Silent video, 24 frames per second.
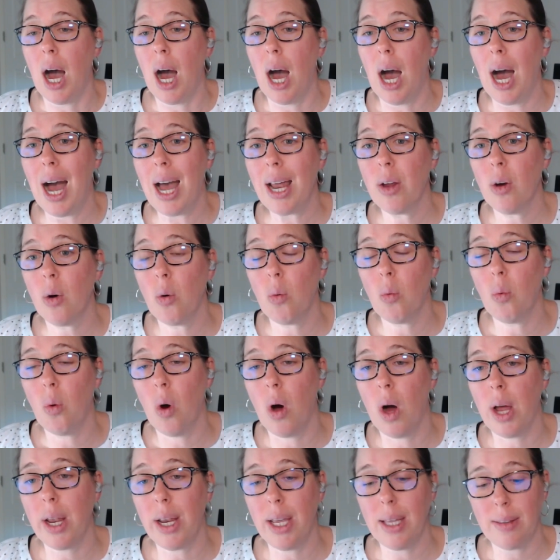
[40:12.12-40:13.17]
I don't
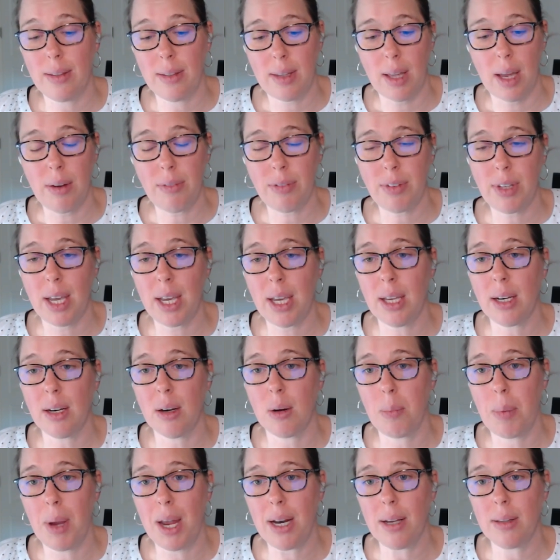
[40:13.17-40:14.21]
want, instead of taking
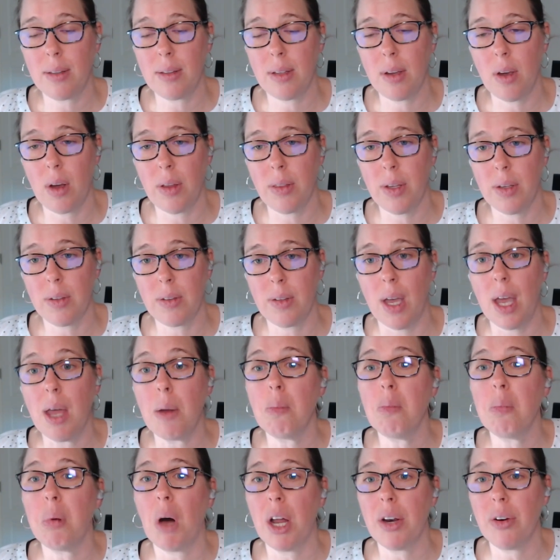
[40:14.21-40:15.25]
dependency on this
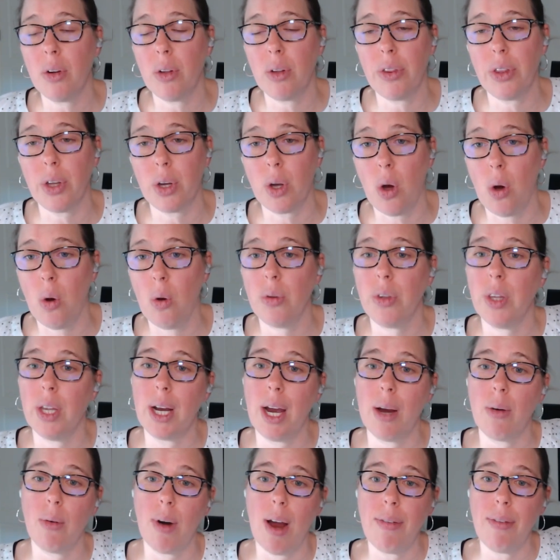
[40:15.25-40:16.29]
and bundle the code that
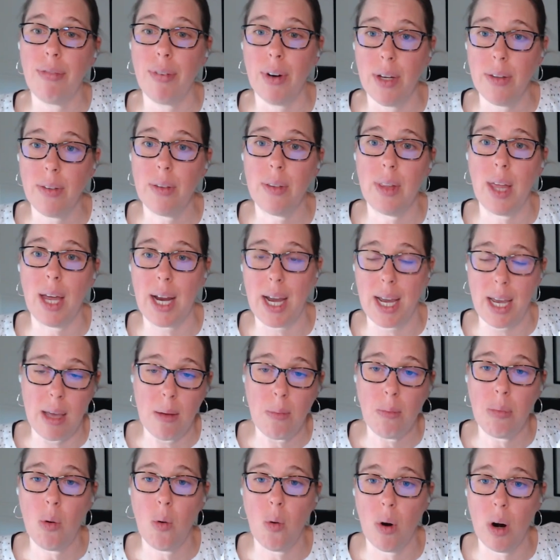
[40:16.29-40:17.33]
I reference, that I
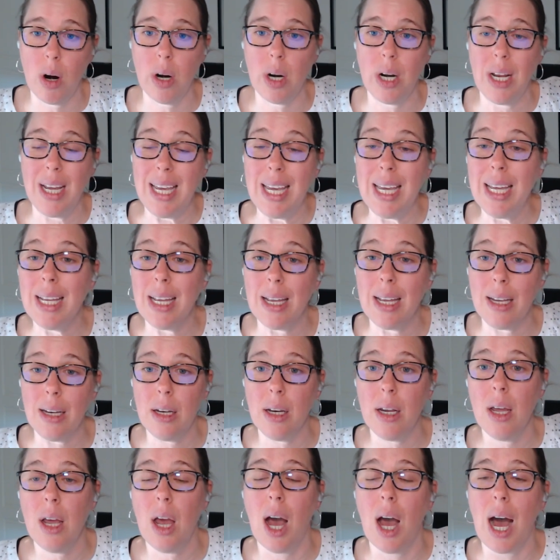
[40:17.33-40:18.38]
import
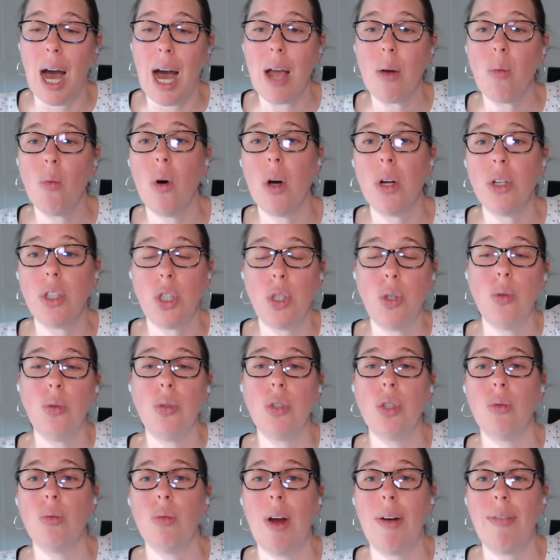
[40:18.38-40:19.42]
in, I want you
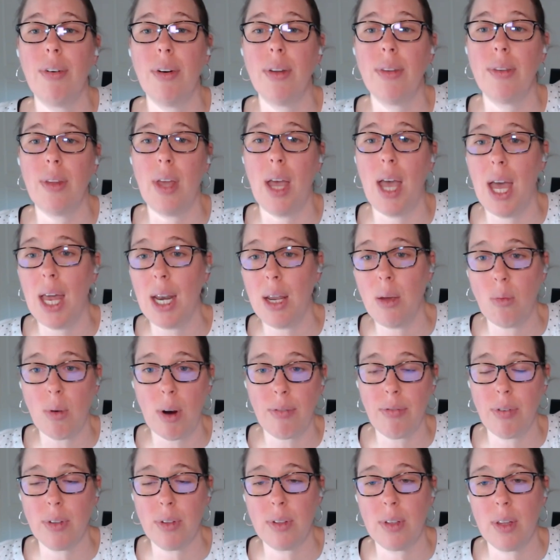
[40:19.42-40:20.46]
to reference any
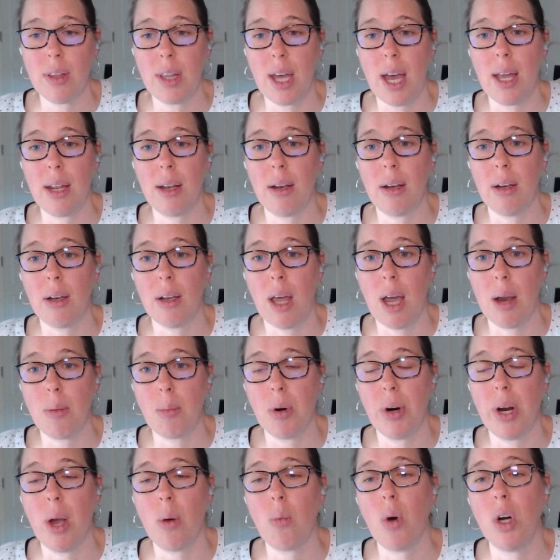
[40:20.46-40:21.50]
reference to that
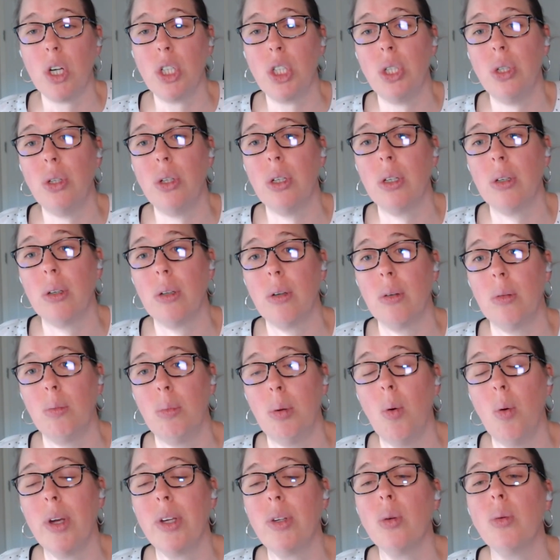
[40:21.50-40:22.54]
library. I want you to
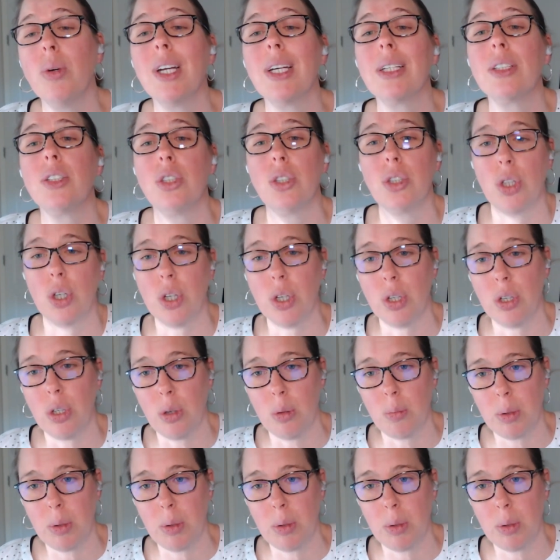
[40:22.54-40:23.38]
point to an external